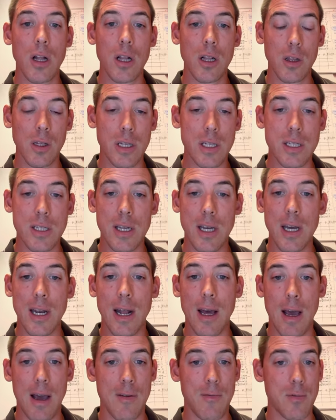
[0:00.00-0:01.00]
list
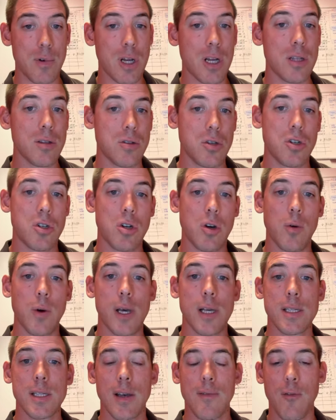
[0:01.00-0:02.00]
it, have tons of
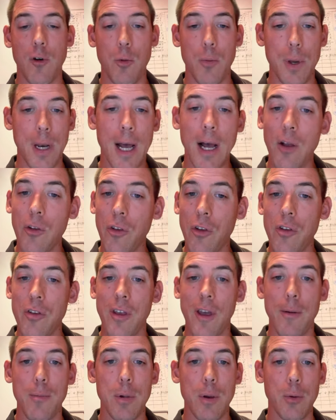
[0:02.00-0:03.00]
showings, have open houses,
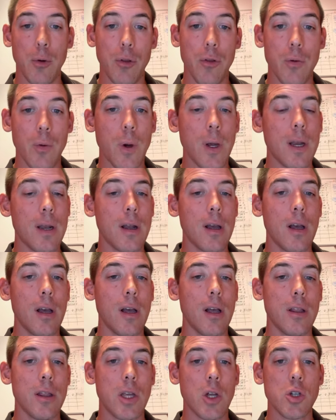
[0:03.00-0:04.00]
have people through it.
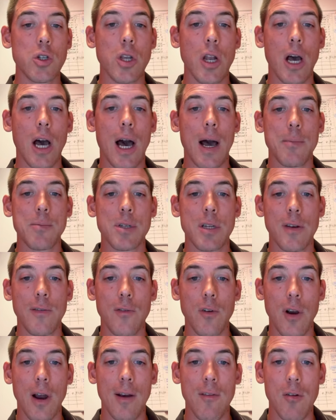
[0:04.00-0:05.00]
There's an option
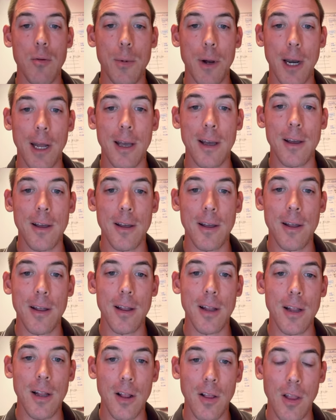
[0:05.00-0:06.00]
for everybody.
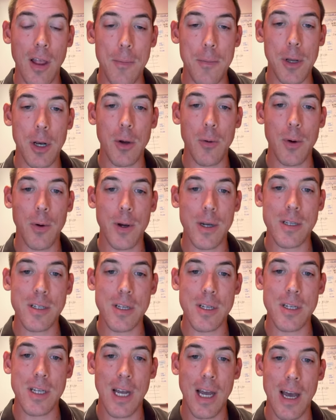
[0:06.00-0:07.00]
Let me know what
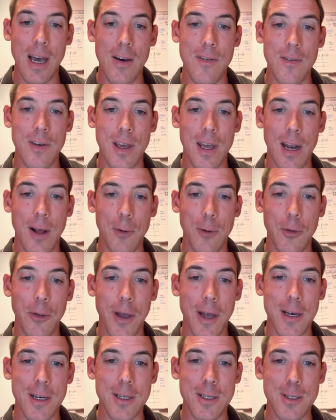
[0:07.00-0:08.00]
questions you have, and I will
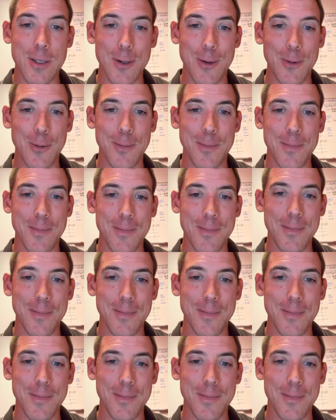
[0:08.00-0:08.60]
talk to you soon.